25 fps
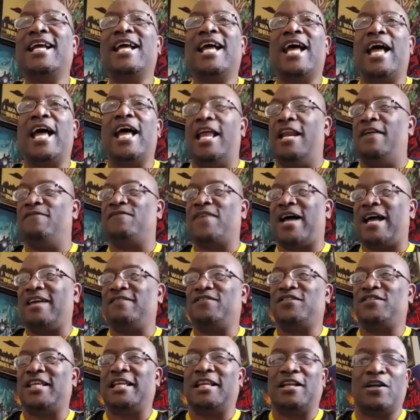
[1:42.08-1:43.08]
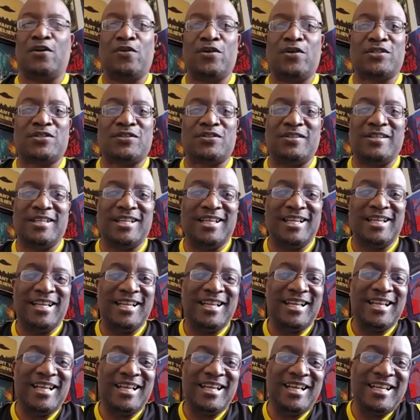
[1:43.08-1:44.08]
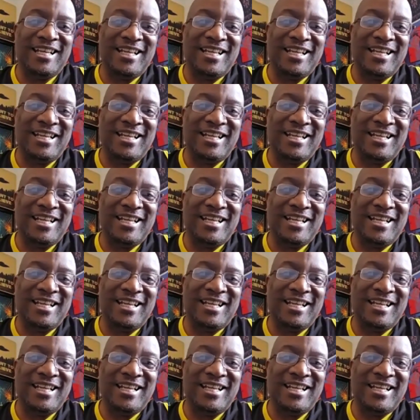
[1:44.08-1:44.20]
I remember alien episodes on that.